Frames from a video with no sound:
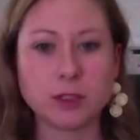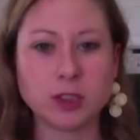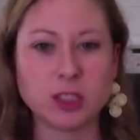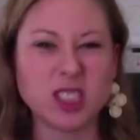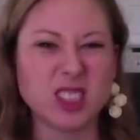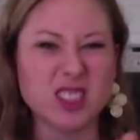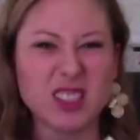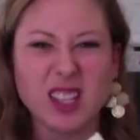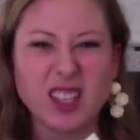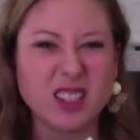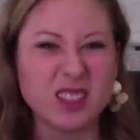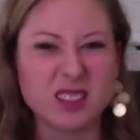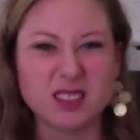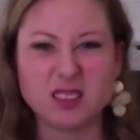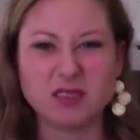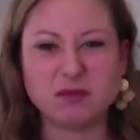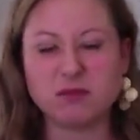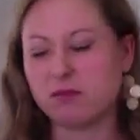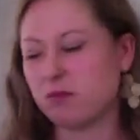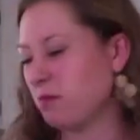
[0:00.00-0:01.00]
just like
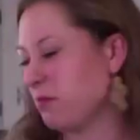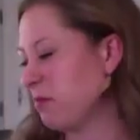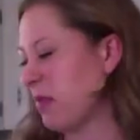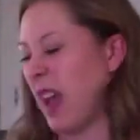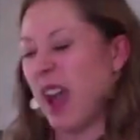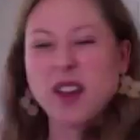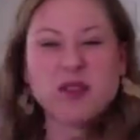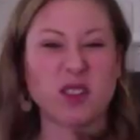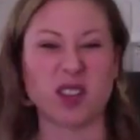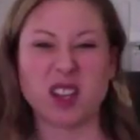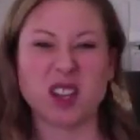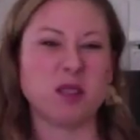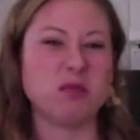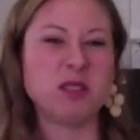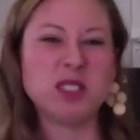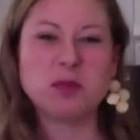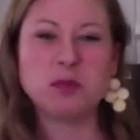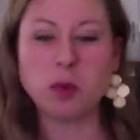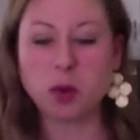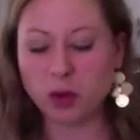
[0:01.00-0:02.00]
half a cup,
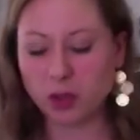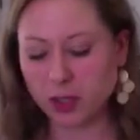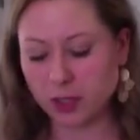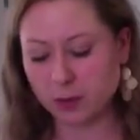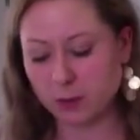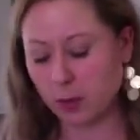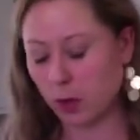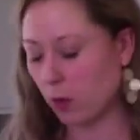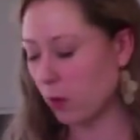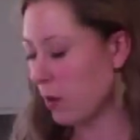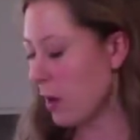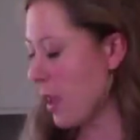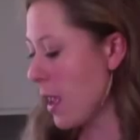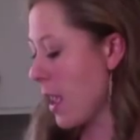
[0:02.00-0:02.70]
just poured in a bowl.